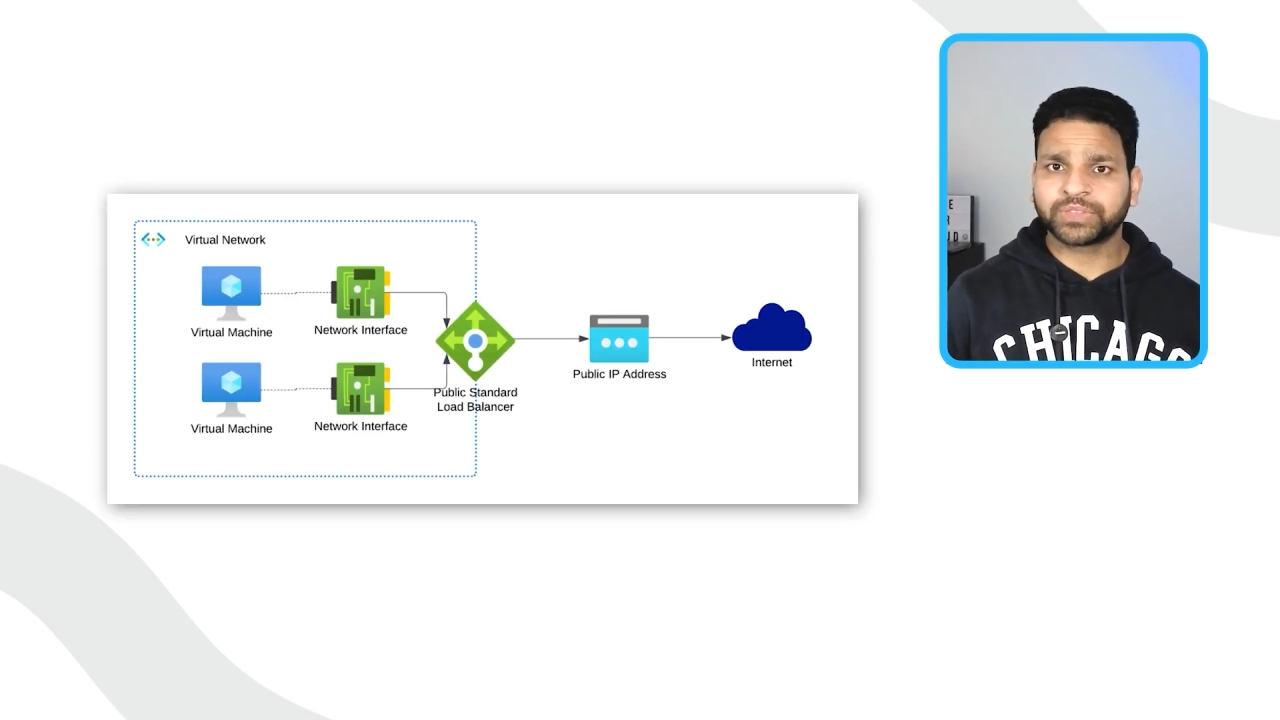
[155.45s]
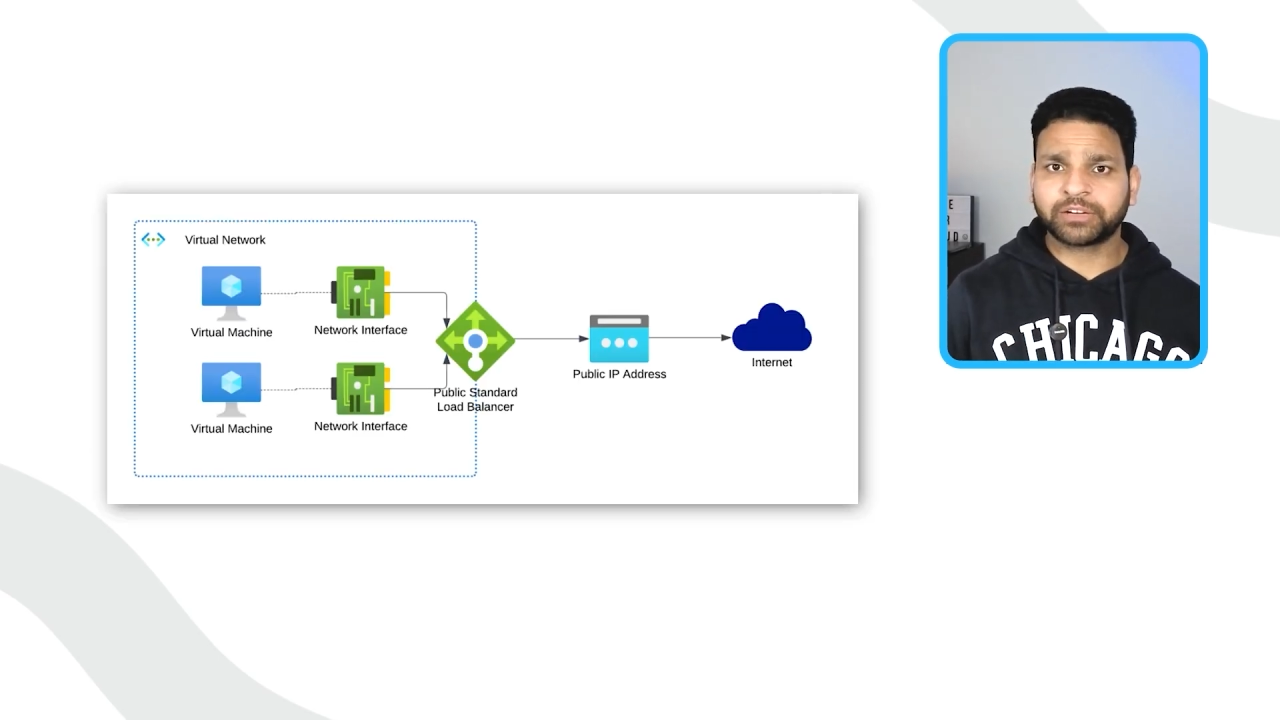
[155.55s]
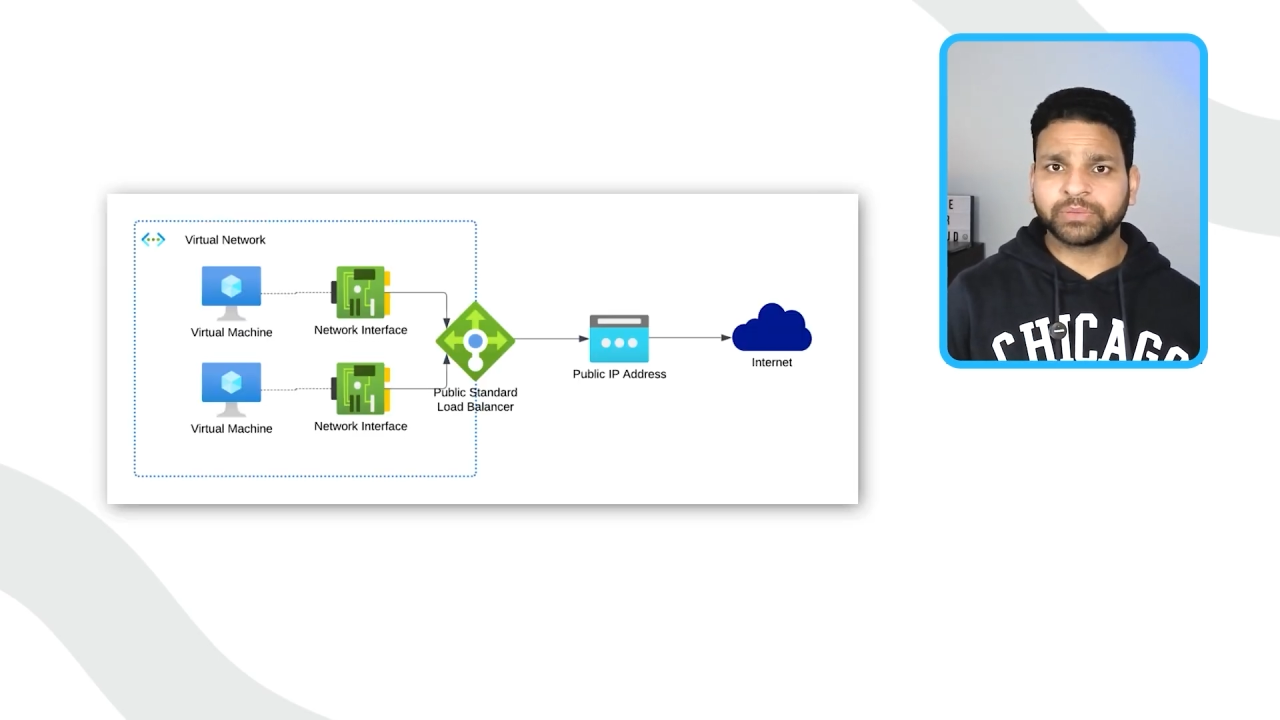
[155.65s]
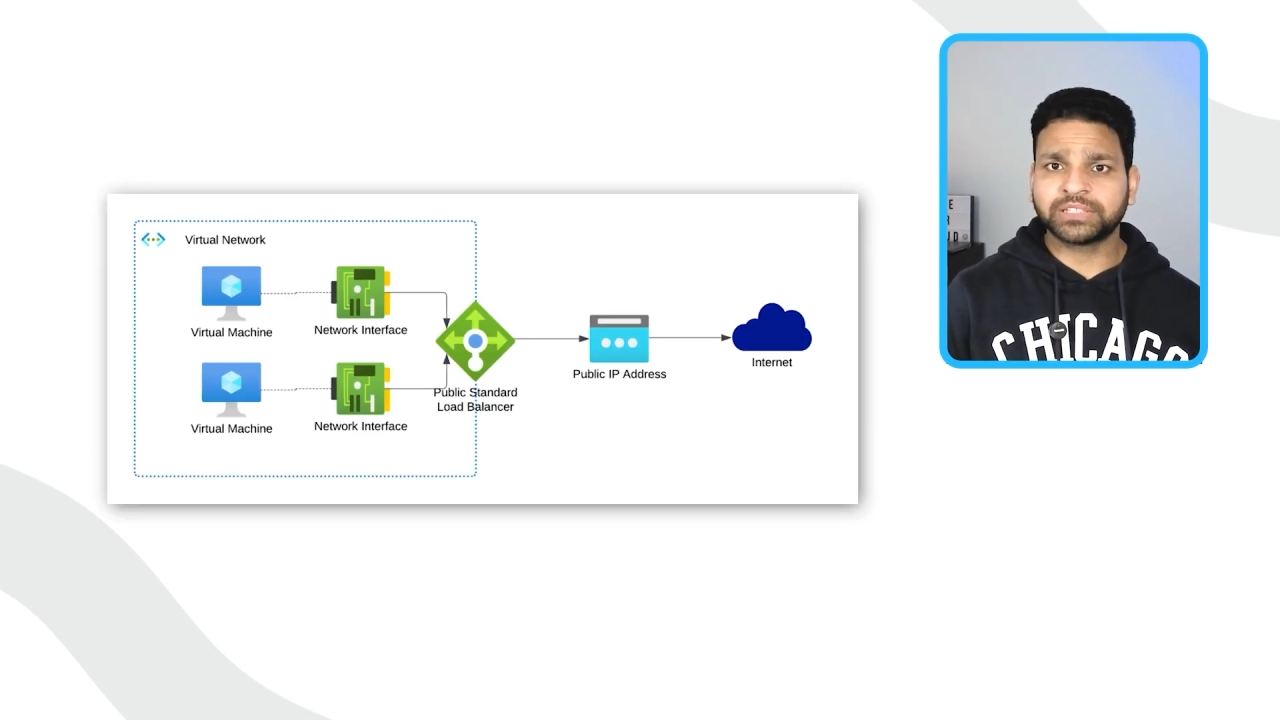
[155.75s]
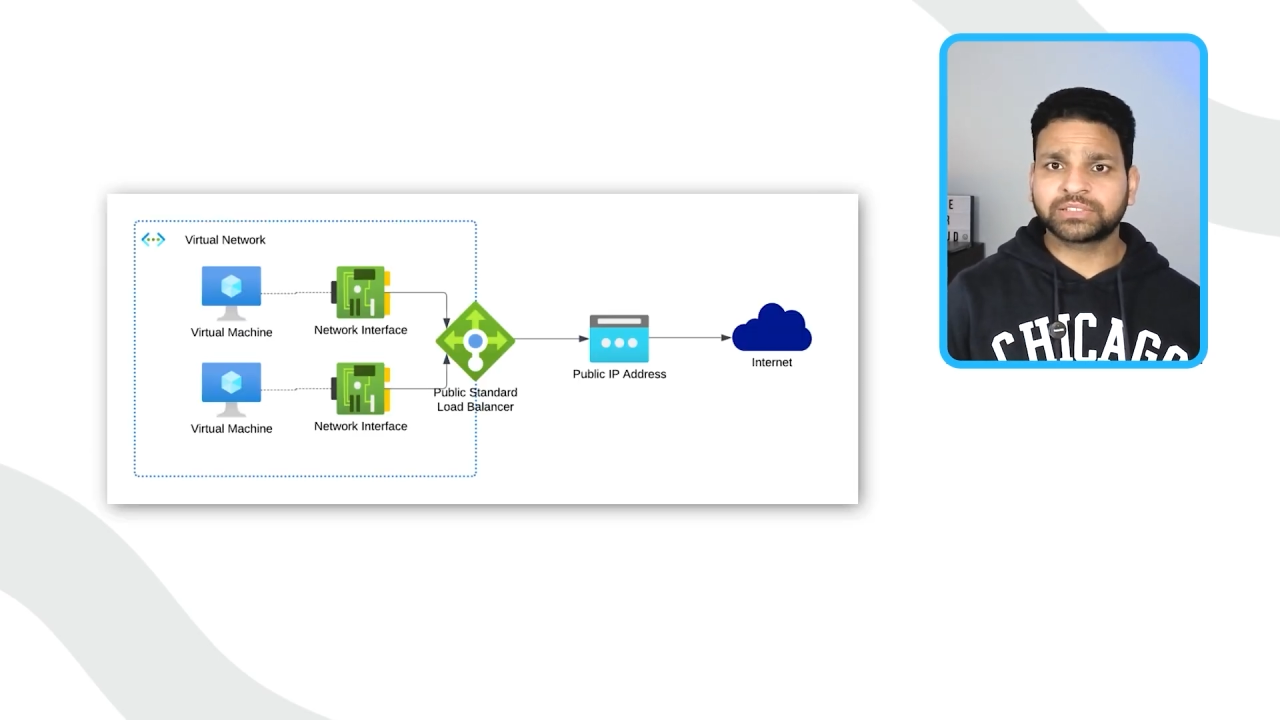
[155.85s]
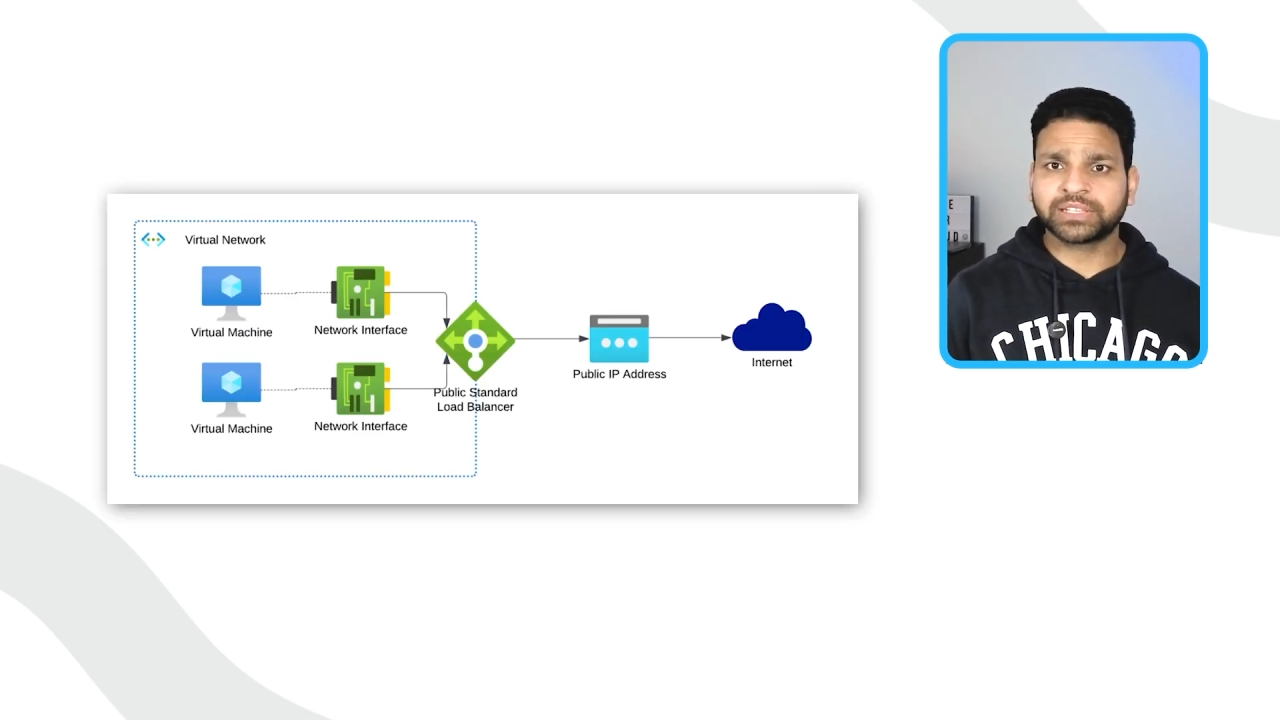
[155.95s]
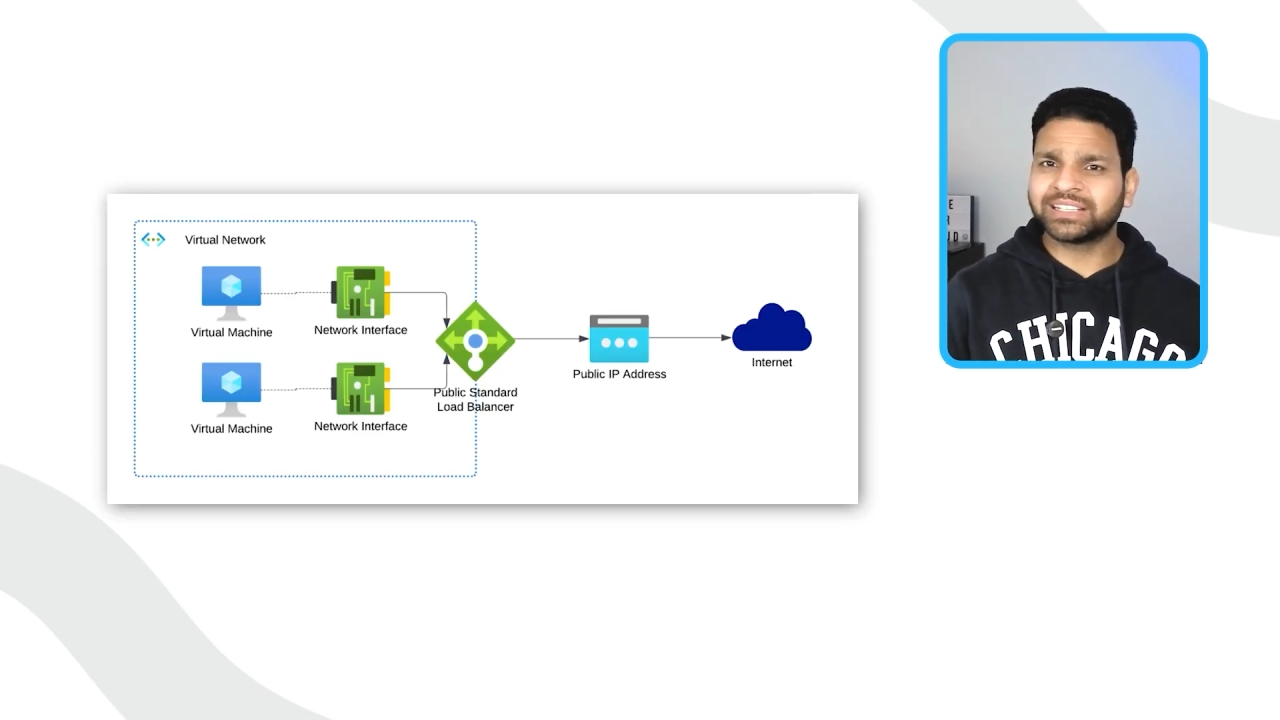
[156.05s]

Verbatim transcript: That means